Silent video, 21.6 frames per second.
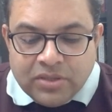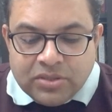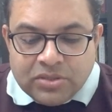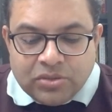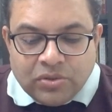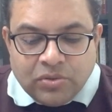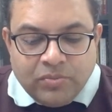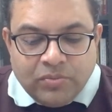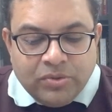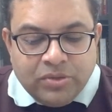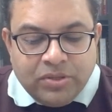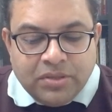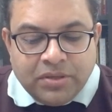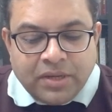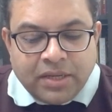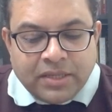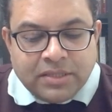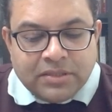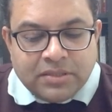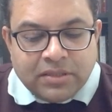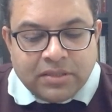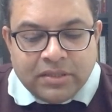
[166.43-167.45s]
So Buddha
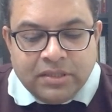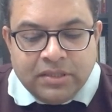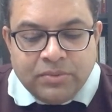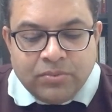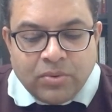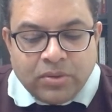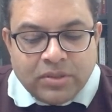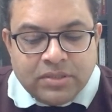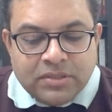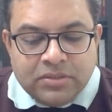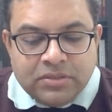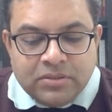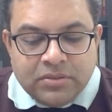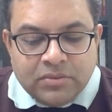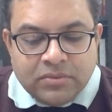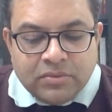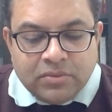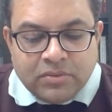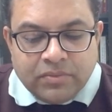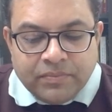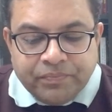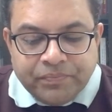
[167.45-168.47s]
asked Sati, what is,
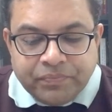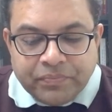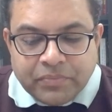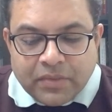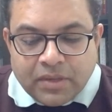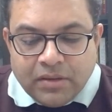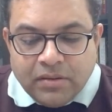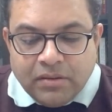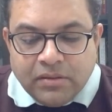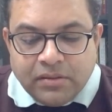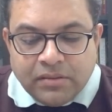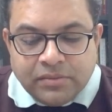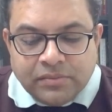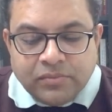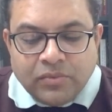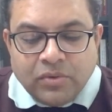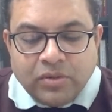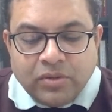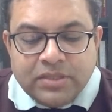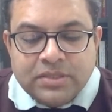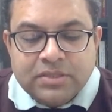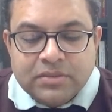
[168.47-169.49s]
uh,
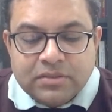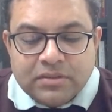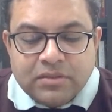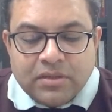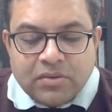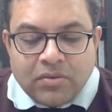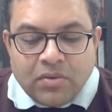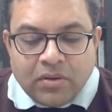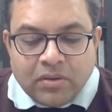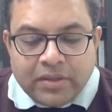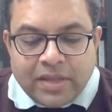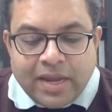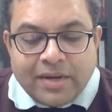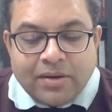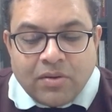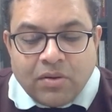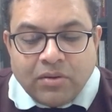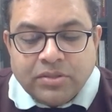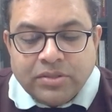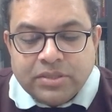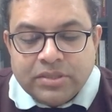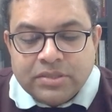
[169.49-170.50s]
what is the that
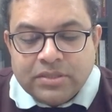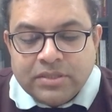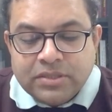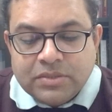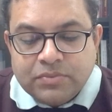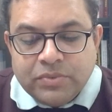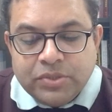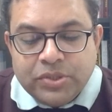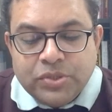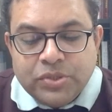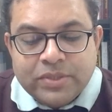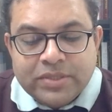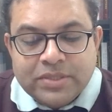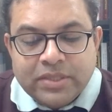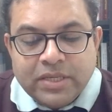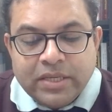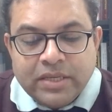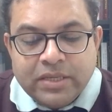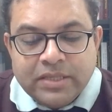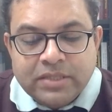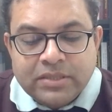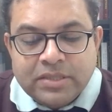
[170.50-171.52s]
consciousness which you are
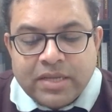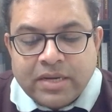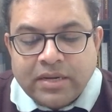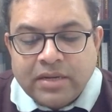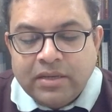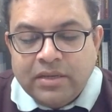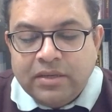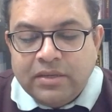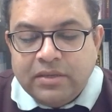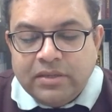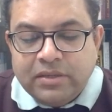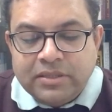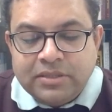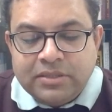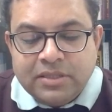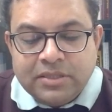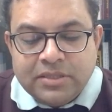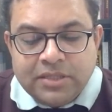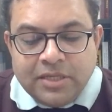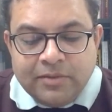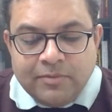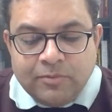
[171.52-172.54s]
saying is that it's
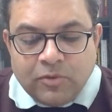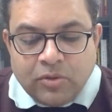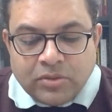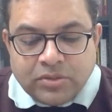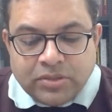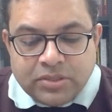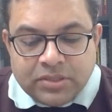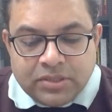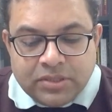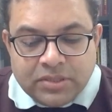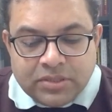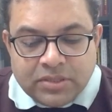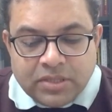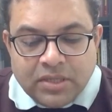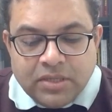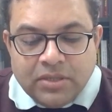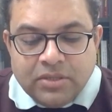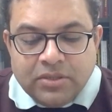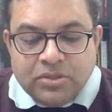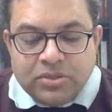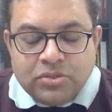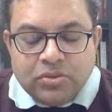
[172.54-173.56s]
the same consciousness
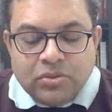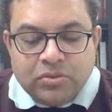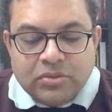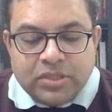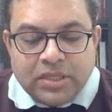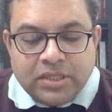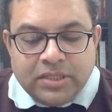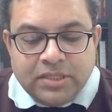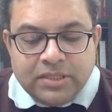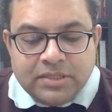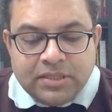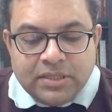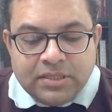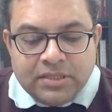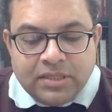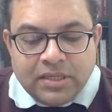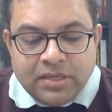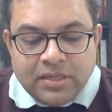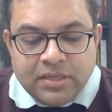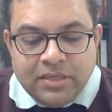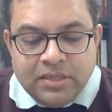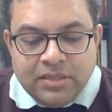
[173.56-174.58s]
so sati says
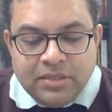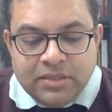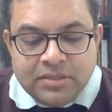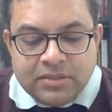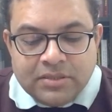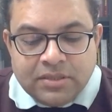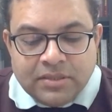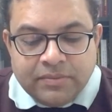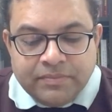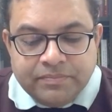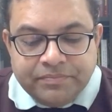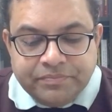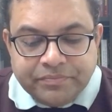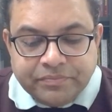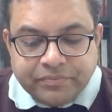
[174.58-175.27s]
that he is the